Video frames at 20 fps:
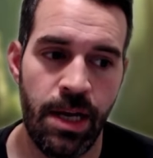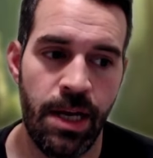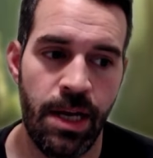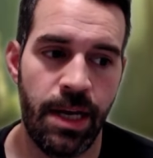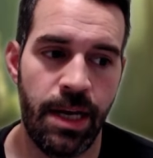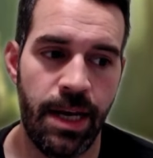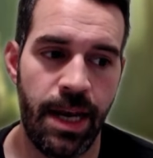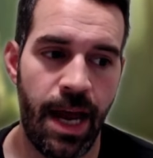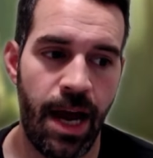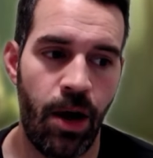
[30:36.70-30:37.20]

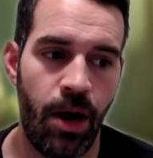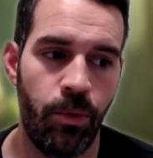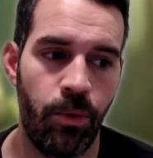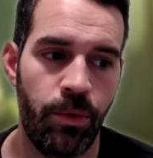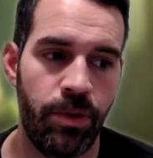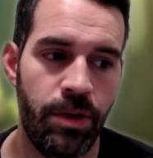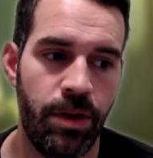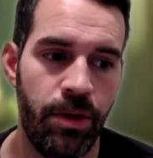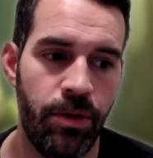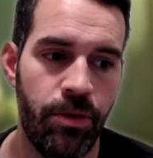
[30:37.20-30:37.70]
Now,
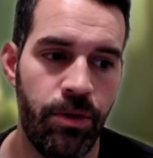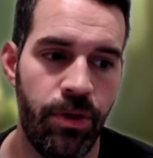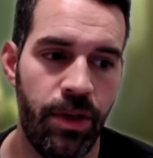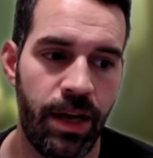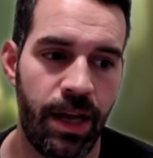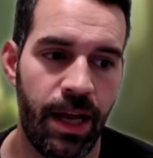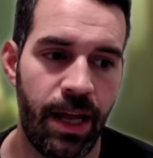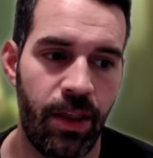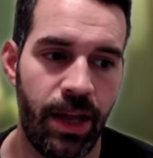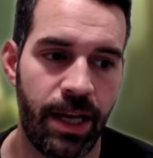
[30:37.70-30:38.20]
the other
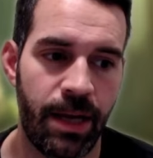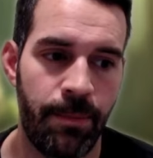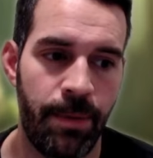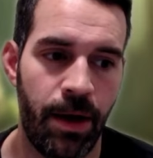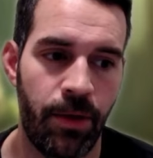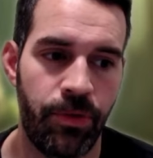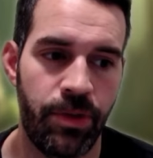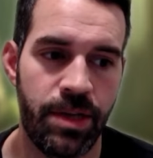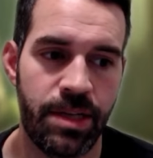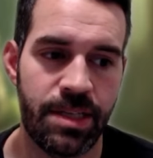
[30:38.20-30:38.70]
thing I like
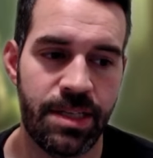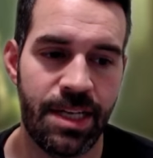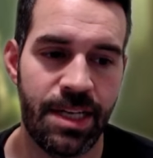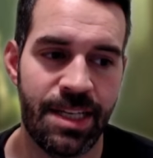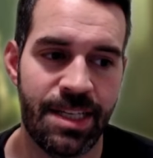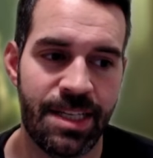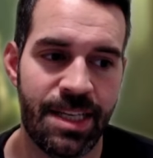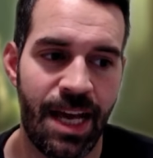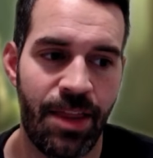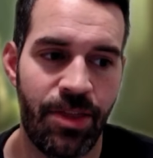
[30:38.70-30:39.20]
about this
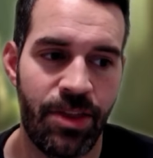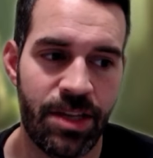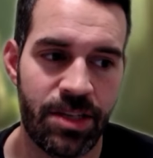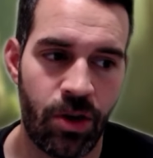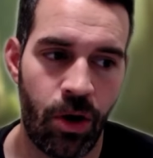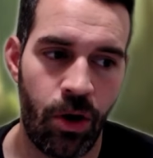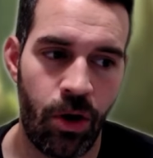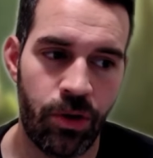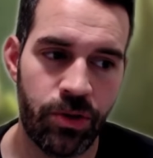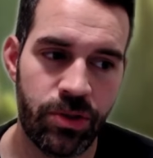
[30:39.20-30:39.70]
is that
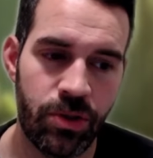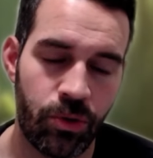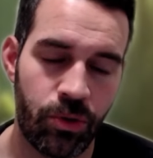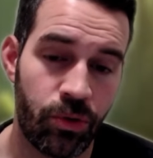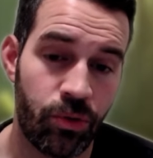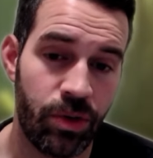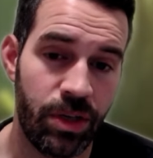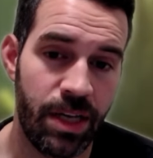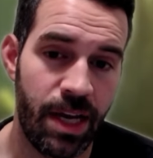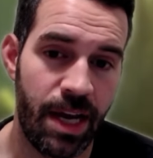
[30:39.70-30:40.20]
this also
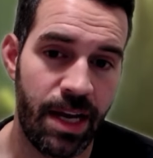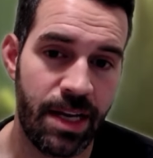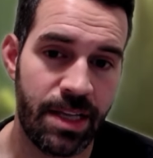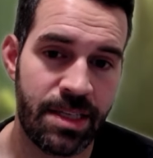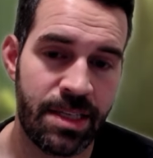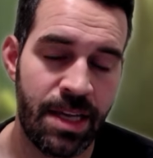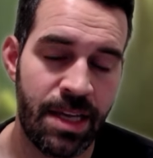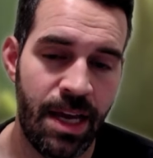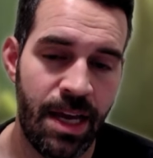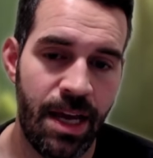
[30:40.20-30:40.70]

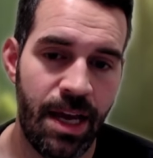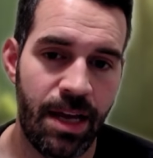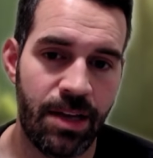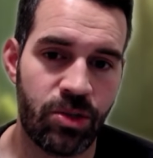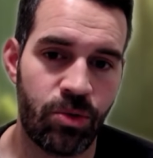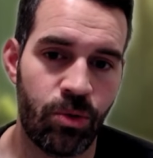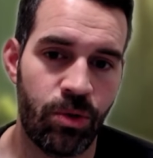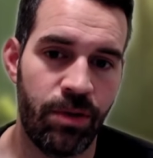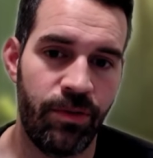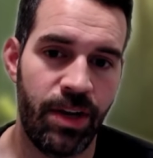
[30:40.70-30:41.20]
creates
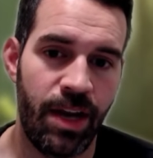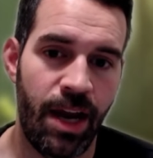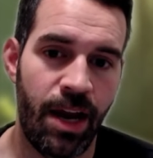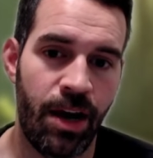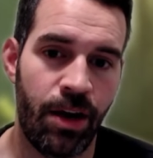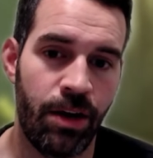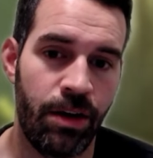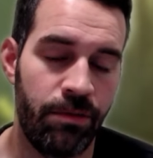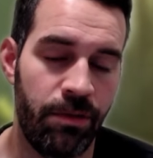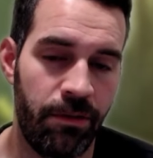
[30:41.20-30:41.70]
sort of an
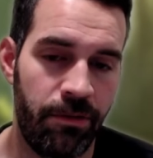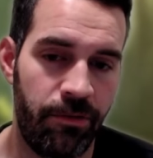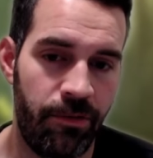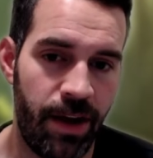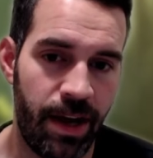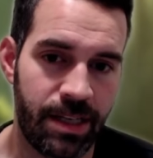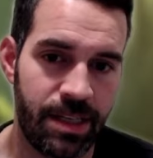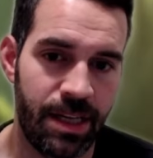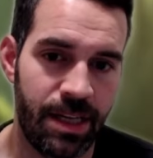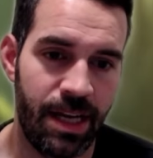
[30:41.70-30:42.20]
area of
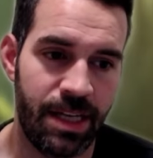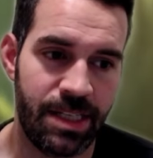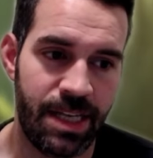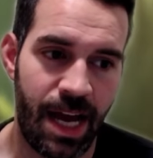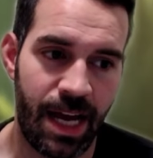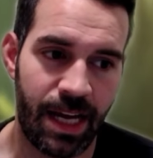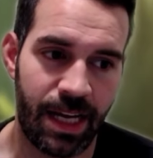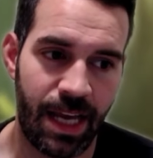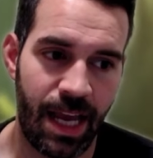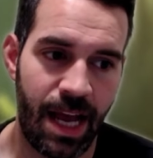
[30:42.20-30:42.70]
effect
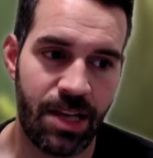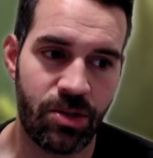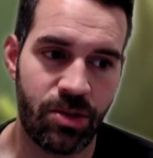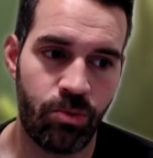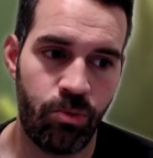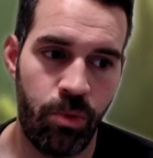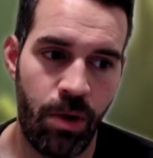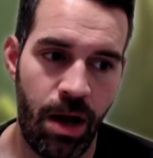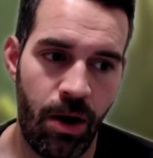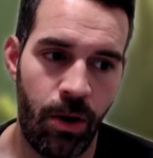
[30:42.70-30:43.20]
attack as
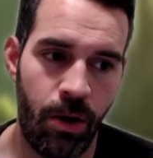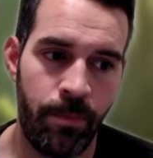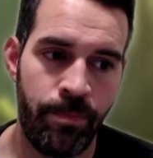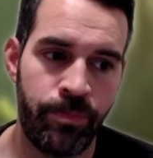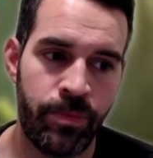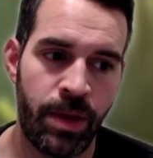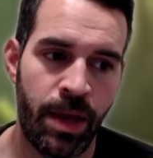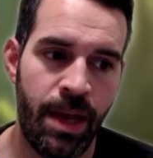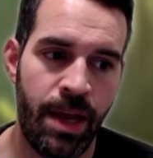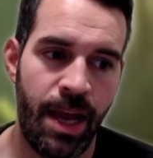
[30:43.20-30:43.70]
well.
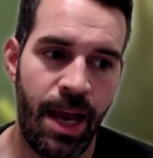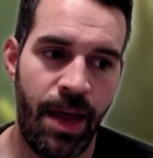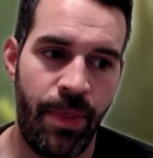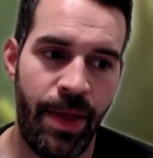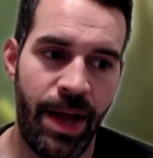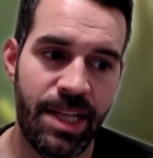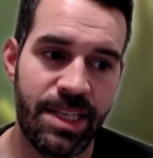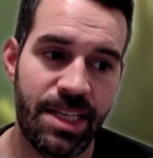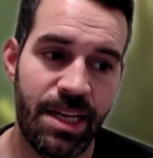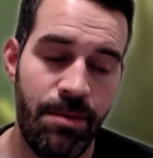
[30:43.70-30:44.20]
And
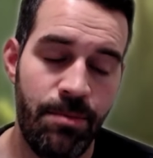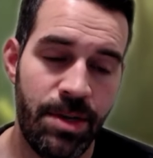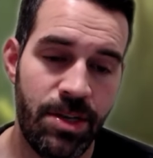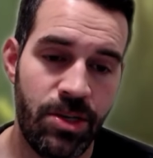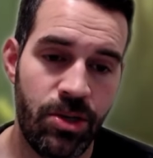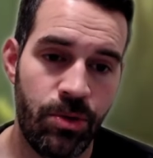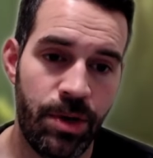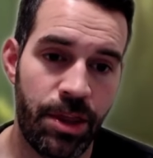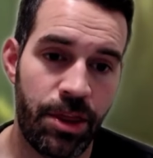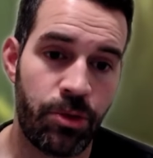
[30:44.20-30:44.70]
that's going to be
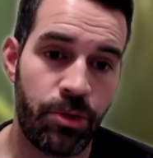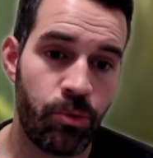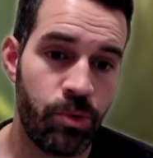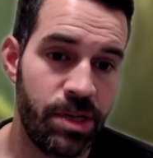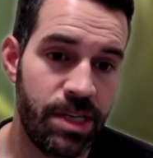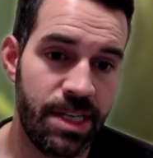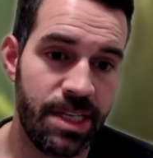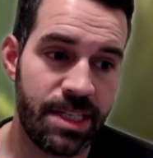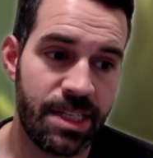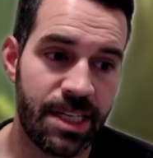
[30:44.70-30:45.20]
doing
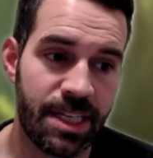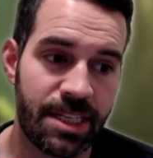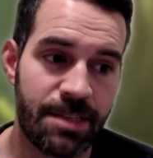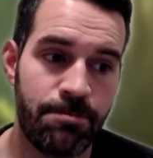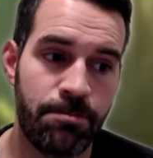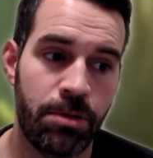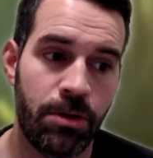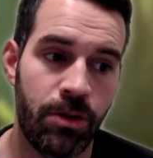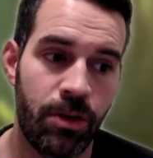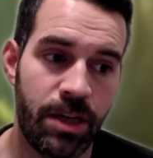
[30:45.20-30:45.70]

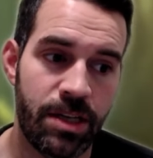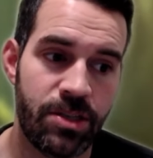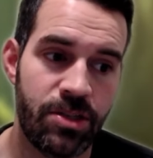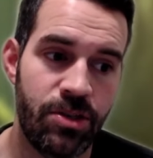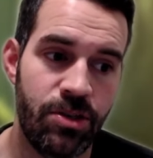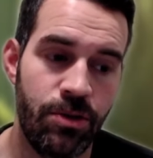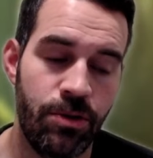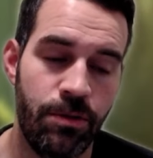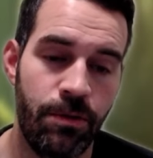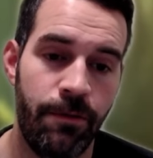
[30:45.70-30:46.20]
3d6 plus
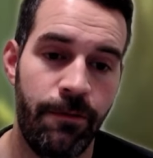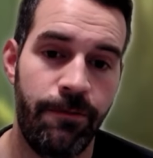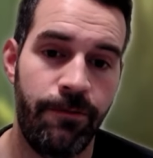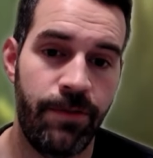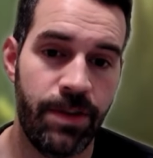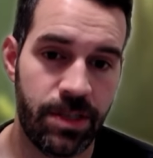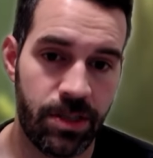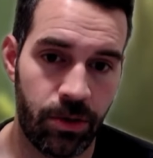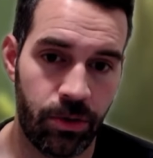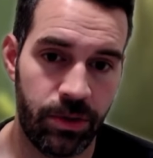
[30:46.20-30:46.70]
2
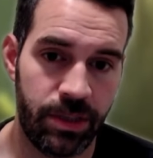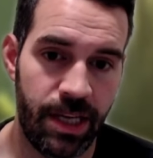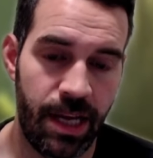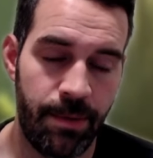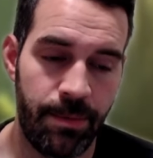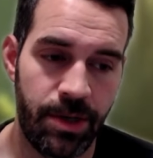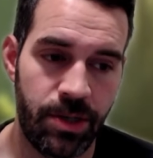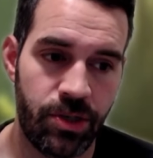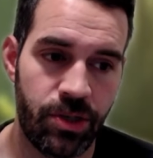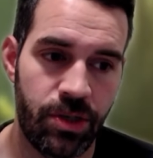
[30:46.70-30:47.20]
physical
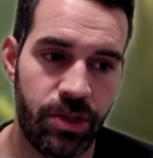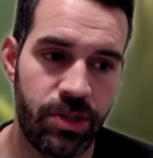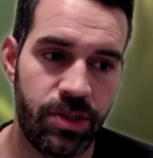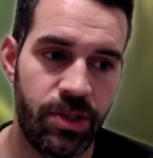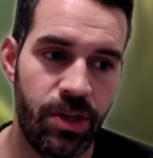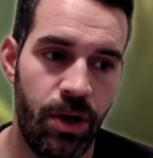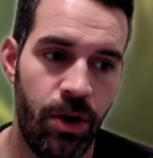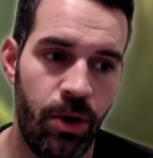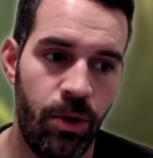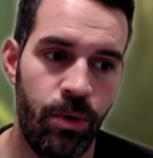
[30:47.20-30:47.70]
damage.
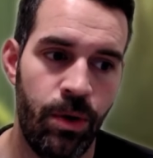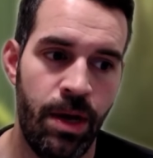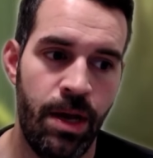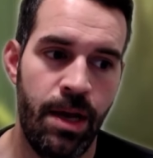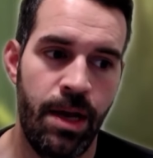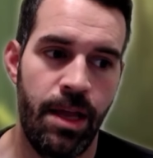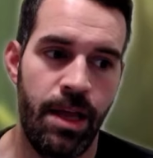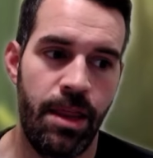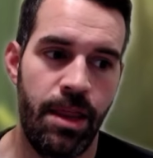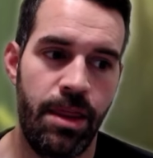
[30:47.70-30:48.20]
So
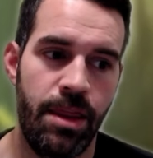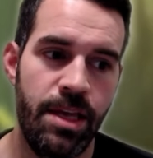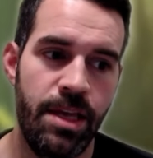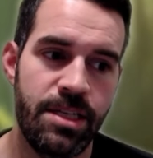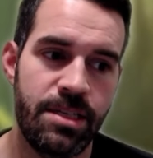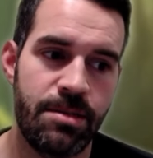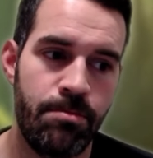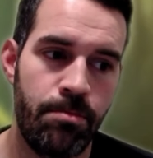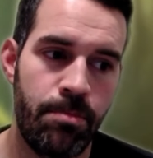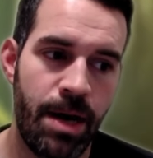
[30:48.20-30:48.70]

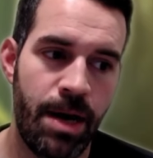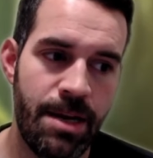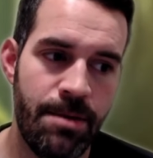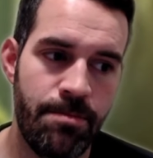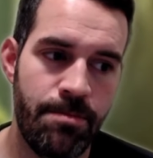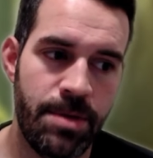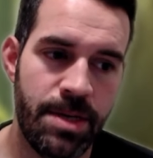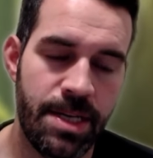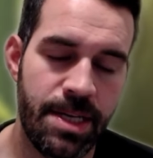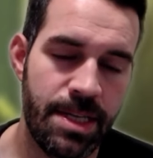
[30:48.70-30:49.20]
this
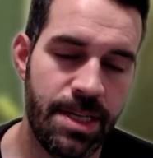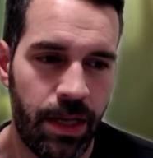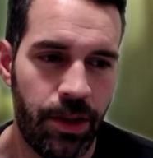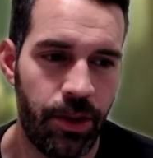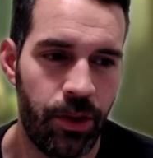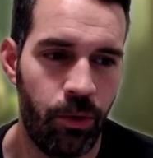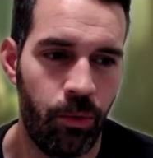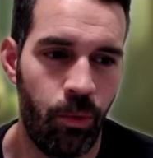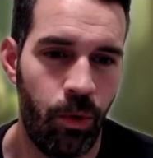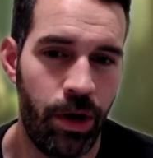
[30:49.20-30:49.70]
might be
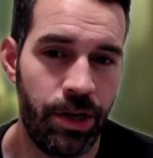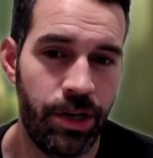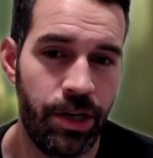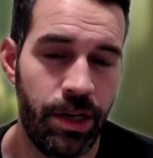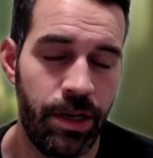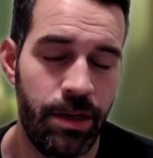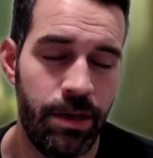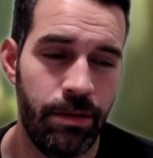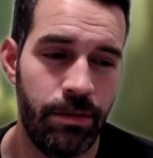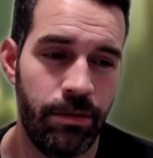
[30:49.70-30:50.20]
the
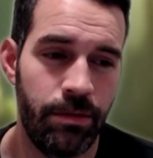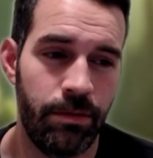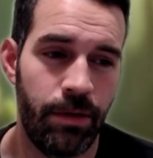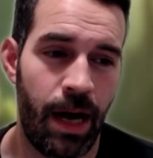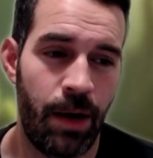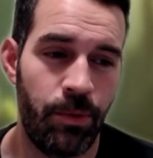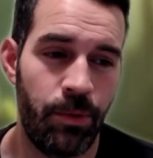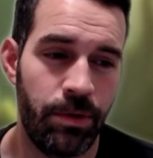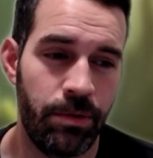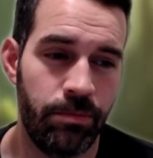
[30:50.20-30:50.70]
one
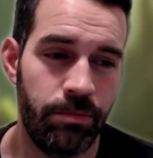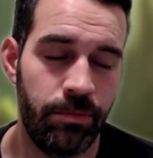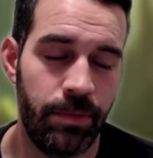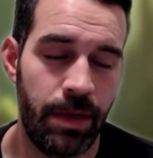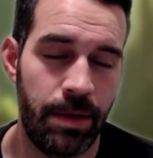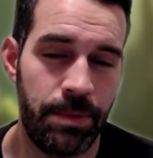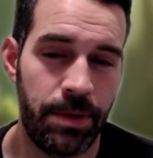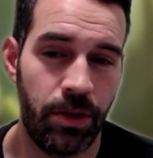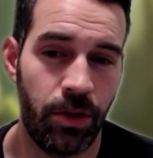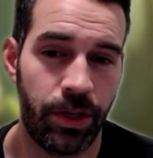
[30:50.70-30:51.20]
I would
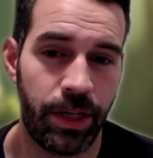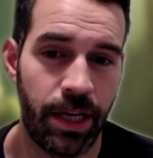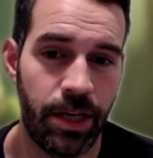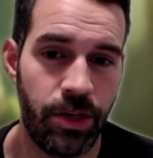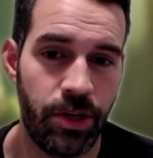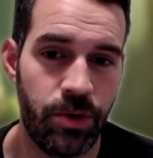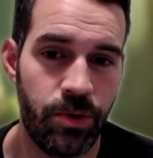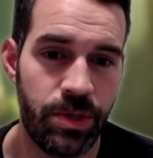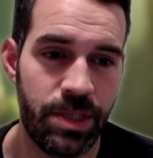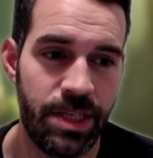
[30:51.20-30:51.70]
maybe look at
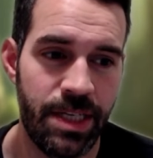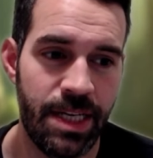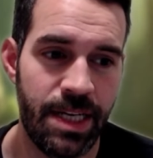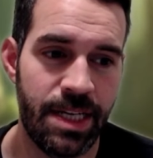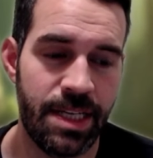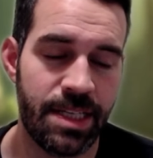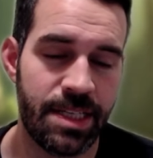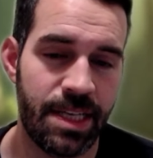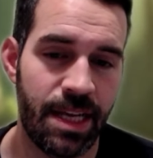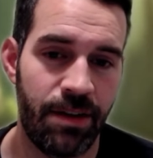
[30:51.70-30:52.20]
using
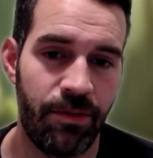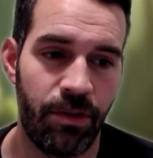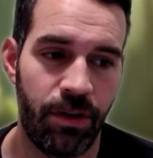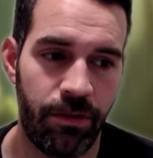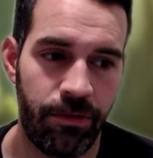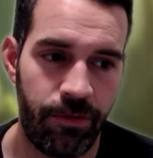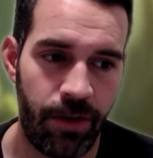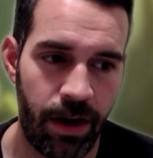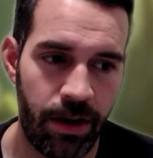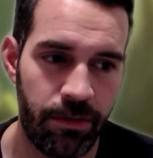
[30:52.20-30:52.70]
instead of our
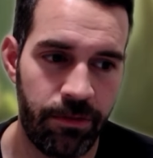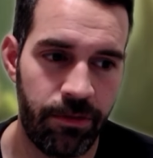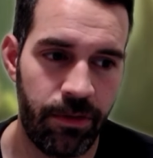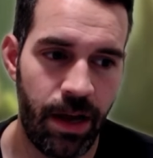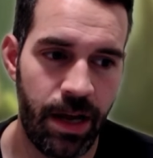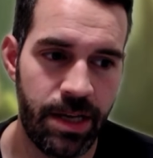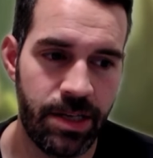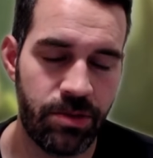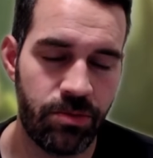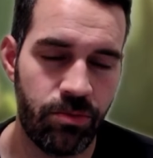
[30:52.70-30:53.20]

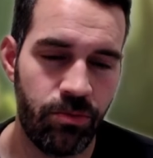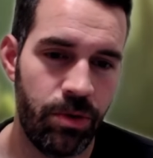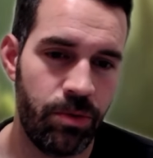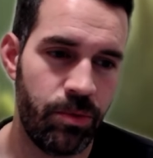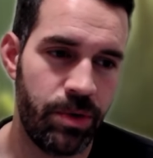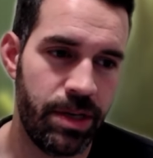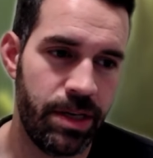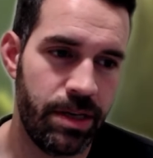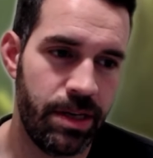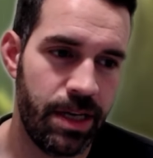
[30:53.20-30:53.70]
fireflies when
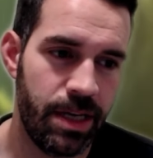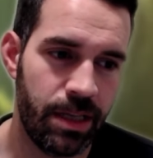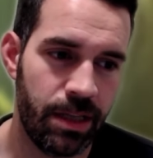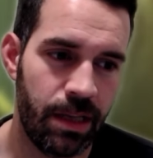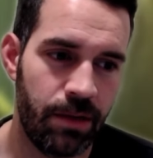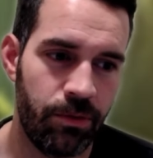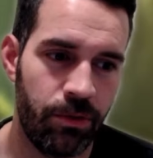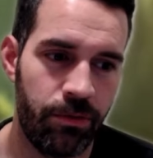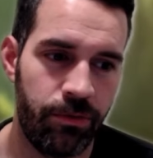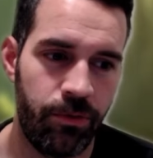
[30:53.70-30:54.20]
we hit
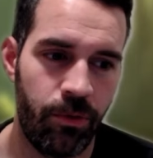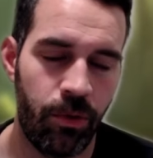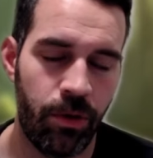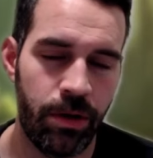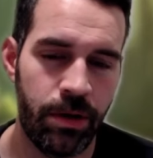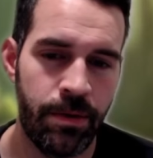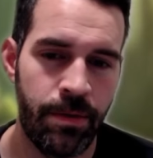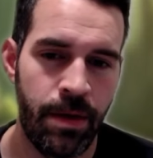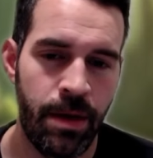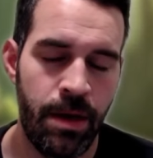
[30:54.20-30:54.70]
level
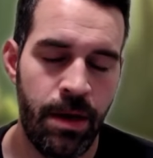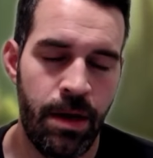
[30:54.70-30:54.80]
4.